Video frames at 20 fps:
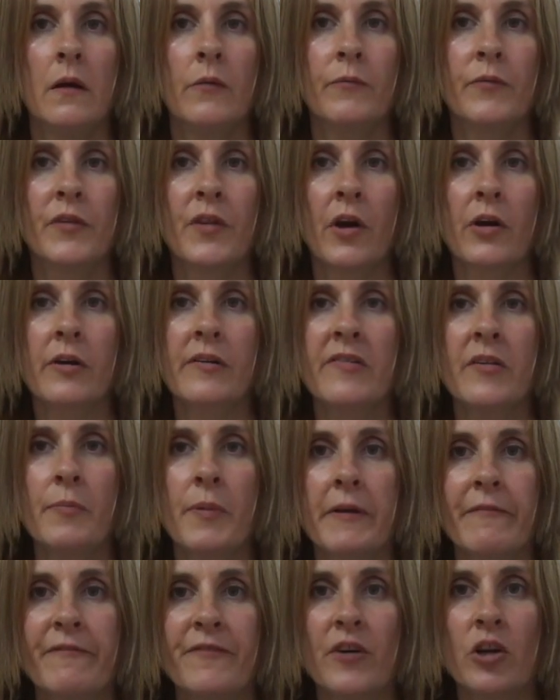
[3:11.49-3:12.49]
for those who've
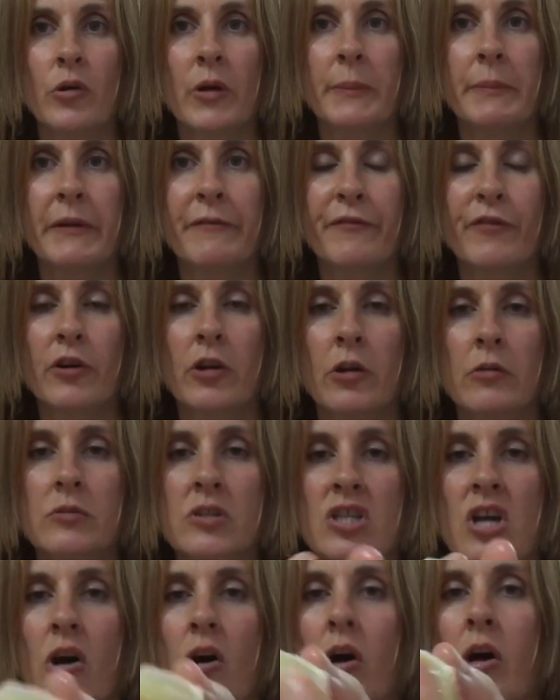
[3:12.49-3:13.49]
been following me for a
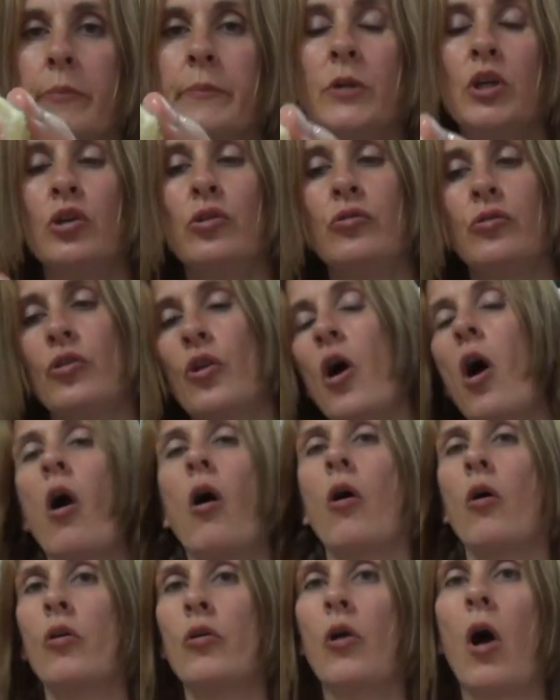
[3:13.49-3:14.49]
long time, you
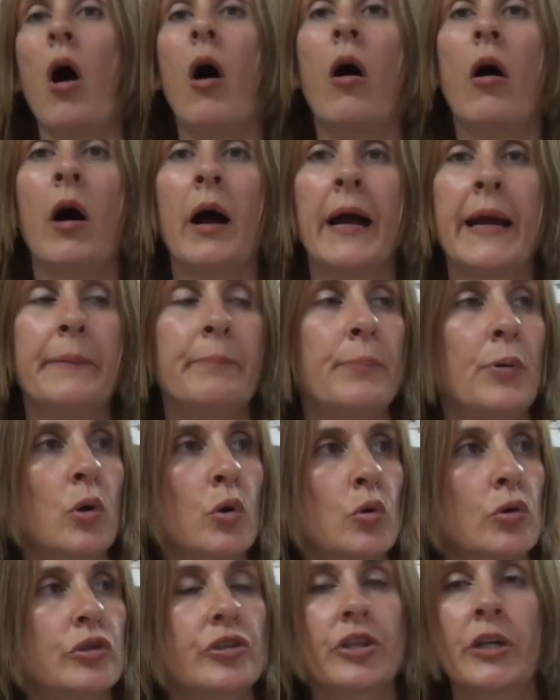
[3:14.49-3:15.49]
know I
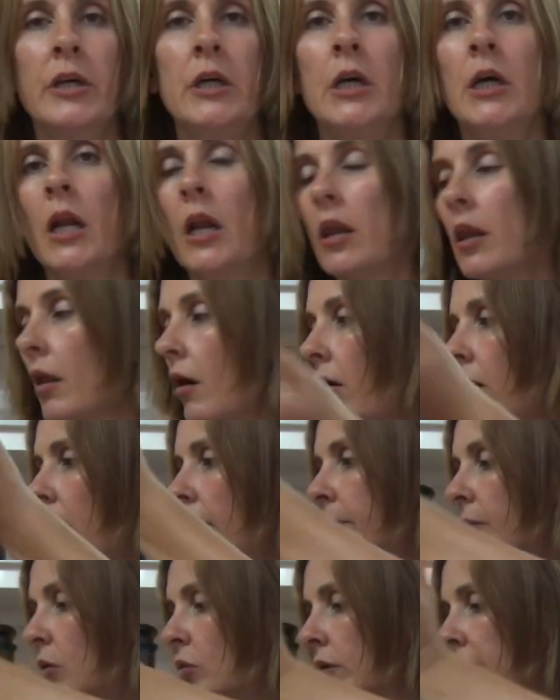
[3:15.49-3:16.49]
put
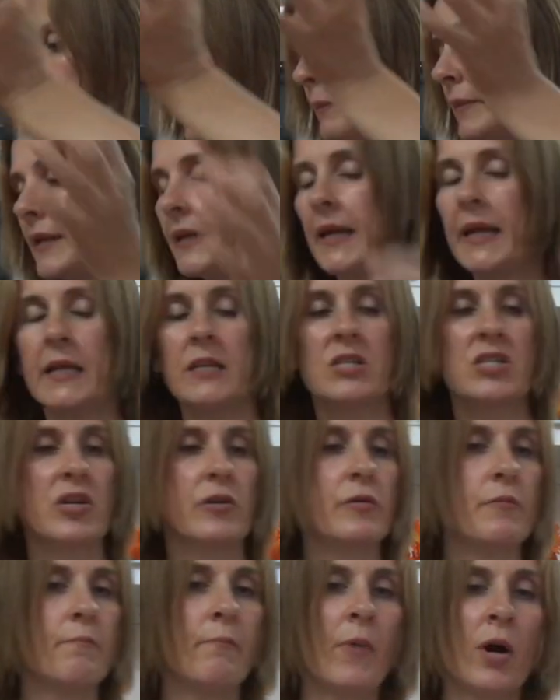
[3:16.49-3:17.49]
lime or lemon
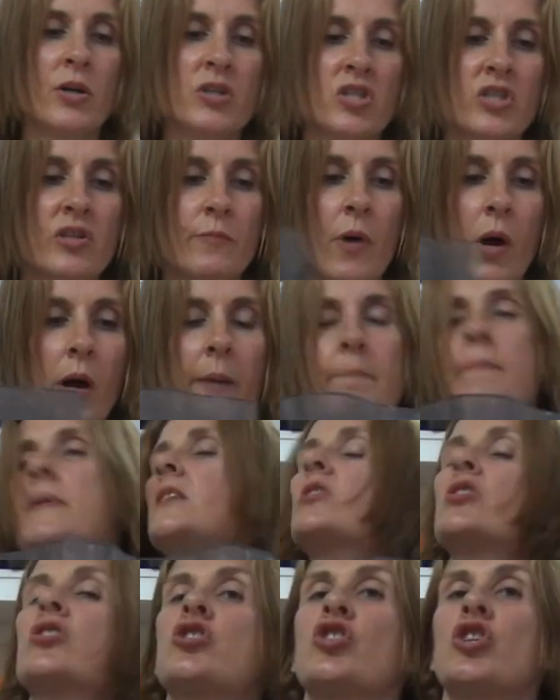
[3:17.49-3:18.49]
into most of my
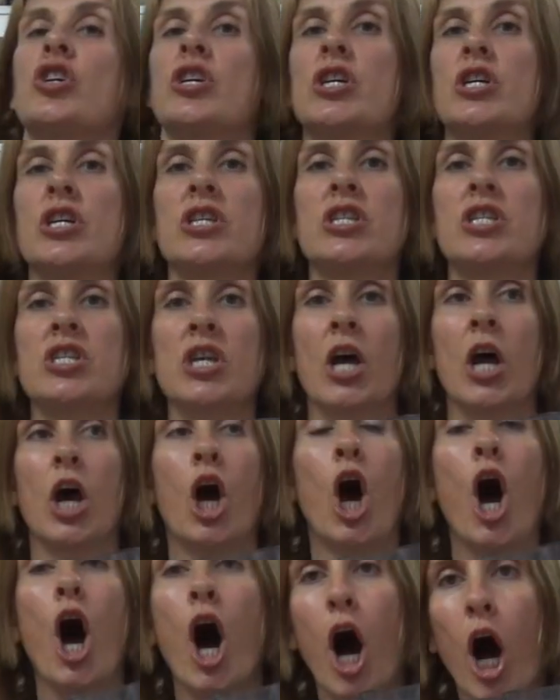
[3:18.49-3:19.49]
mixtures
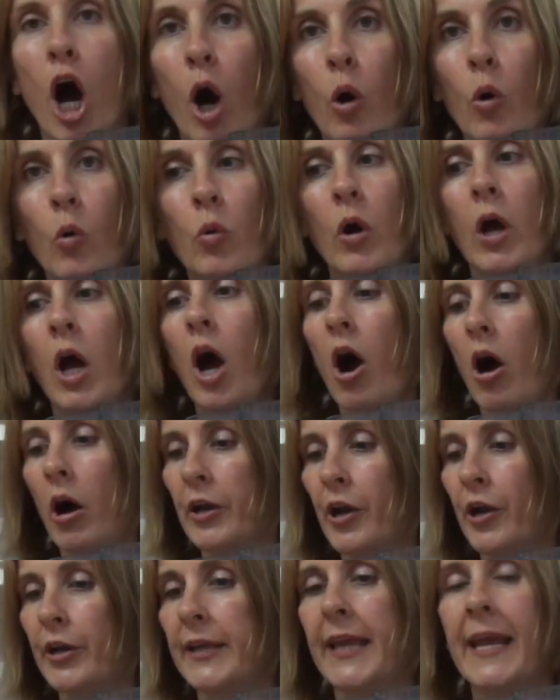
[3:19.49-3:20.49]
whole. I
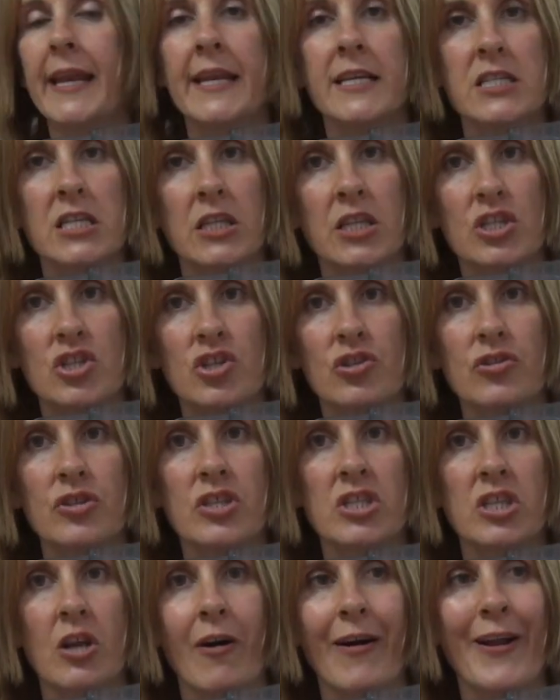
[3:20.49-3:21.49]
don't get into the
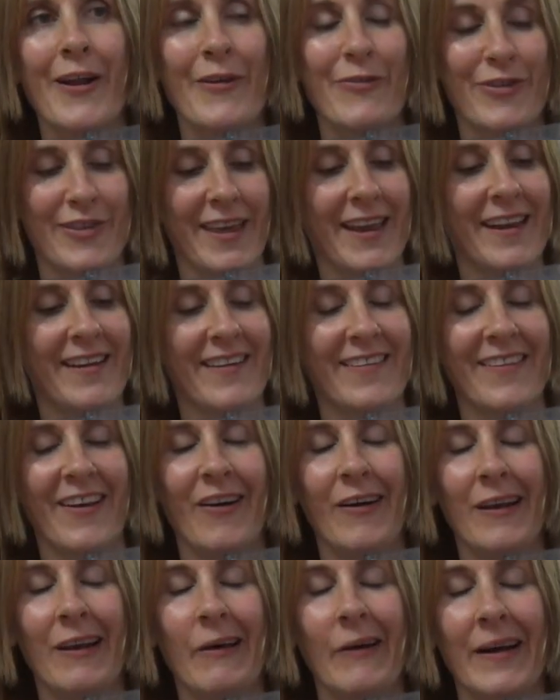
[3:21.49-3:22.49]
juice side of things.
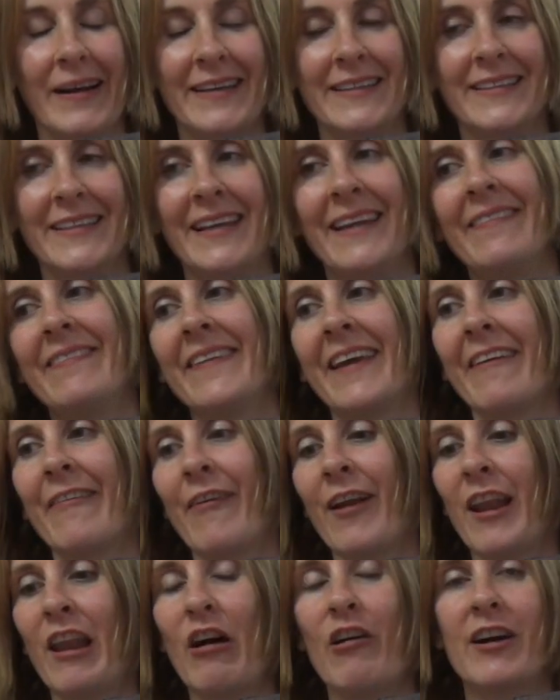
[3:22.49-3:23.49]
I like it in
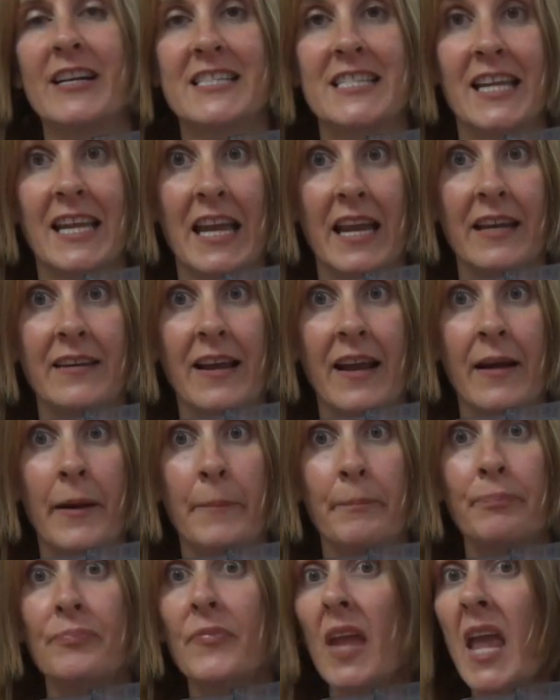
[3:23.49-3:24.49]
there. I like to get
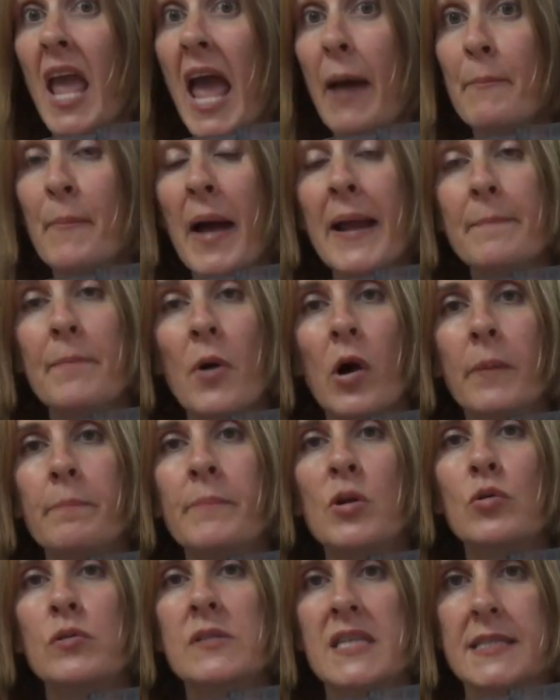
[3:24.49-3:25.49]
um, make my
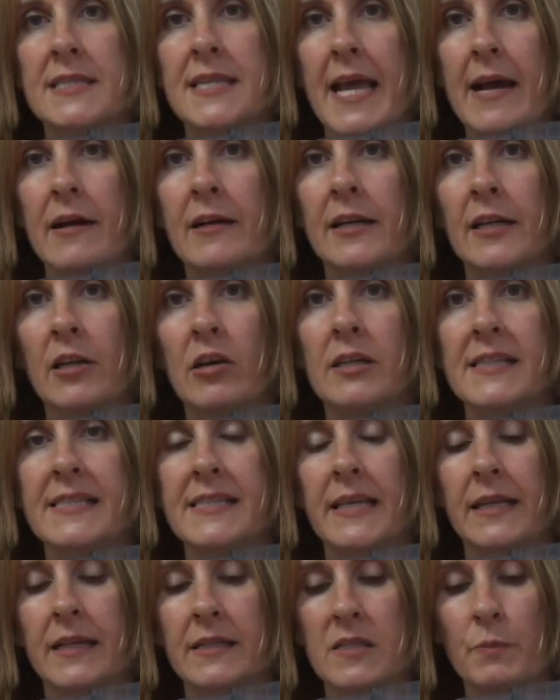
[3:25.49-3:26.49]
meals as
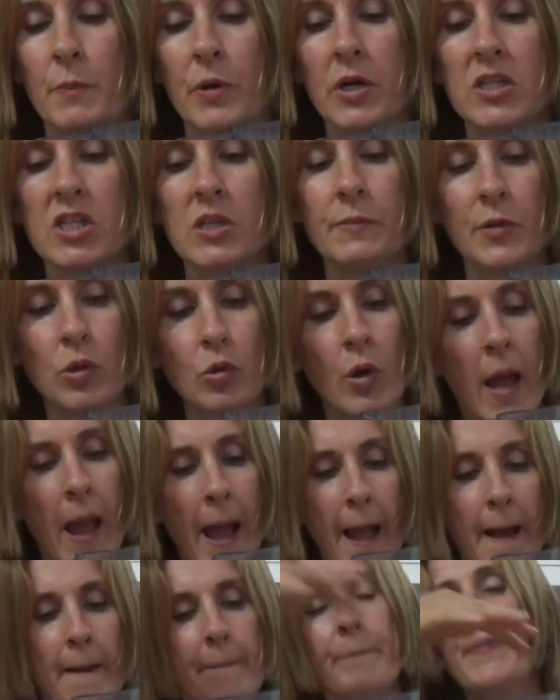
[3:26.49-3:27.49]
alkalizing as possible.
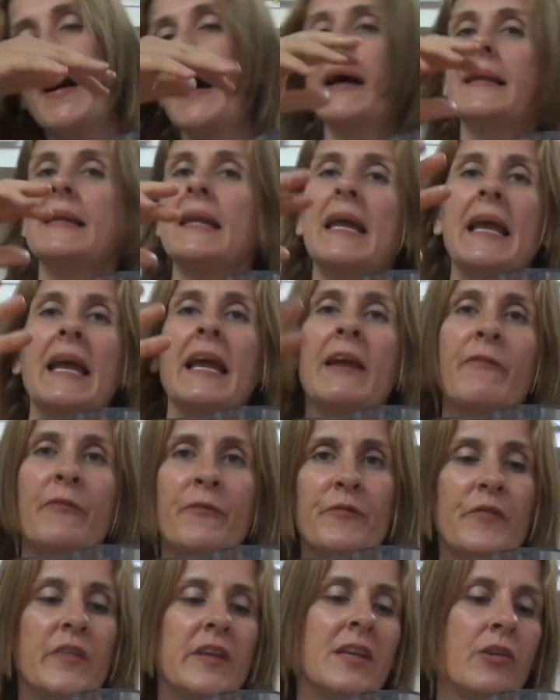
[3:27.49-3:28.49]
But
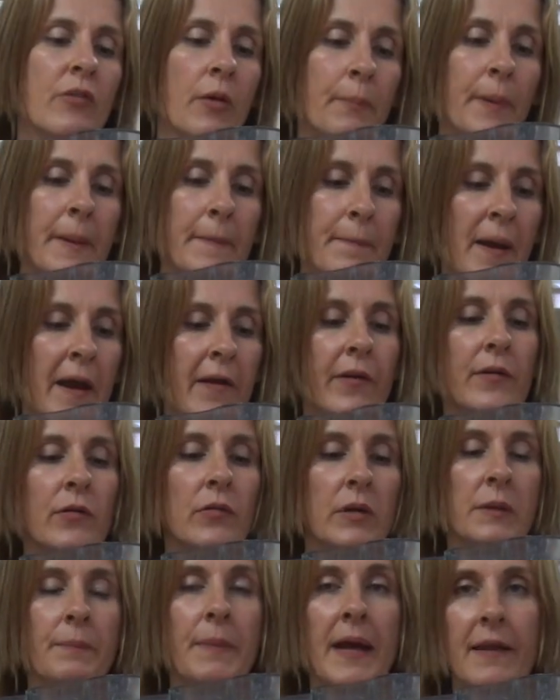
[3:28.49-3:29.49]
if you're a bit
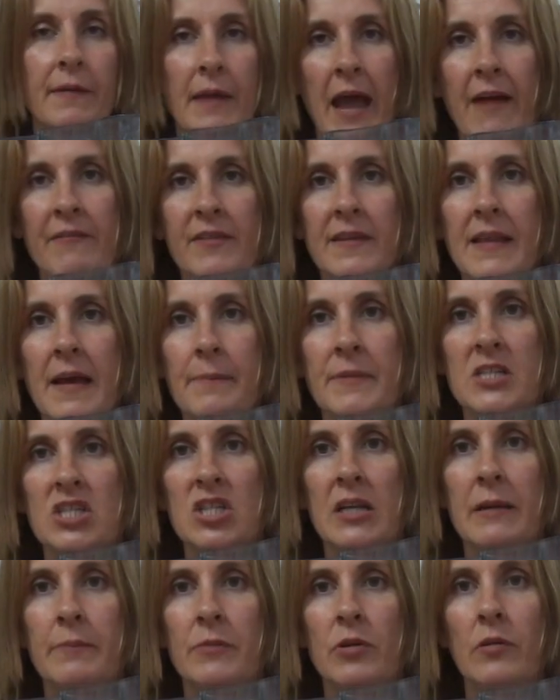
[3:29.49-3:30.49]
paranoid about having that
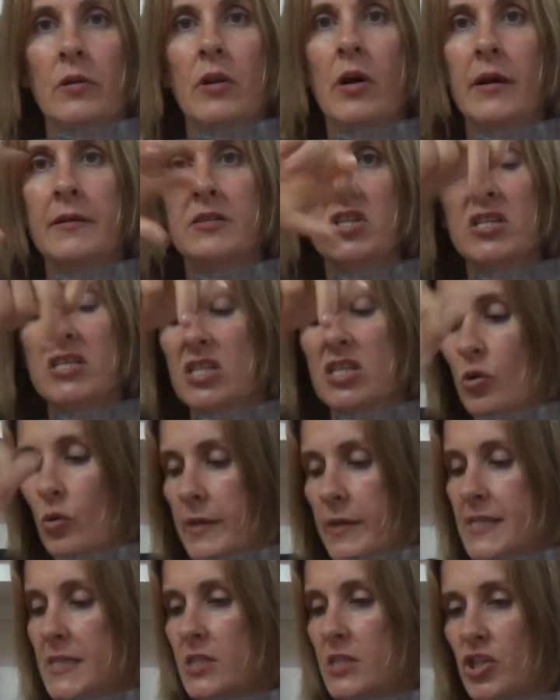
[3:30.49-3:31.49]
much lemon or lime, just
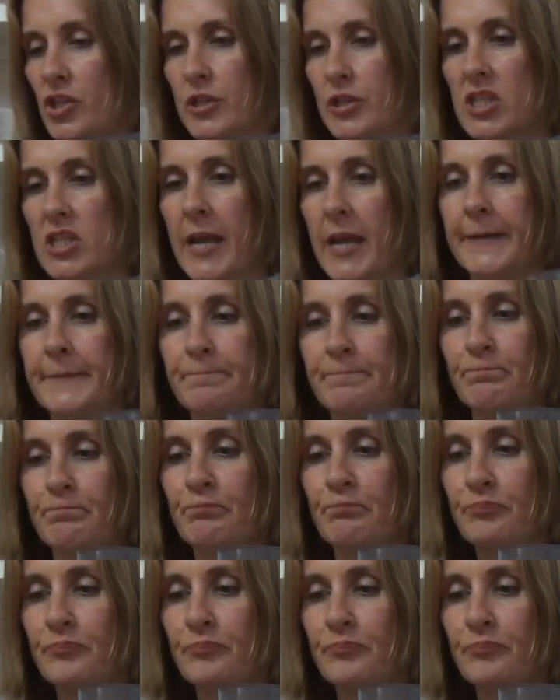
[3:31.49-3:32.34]
squeeze the juice out.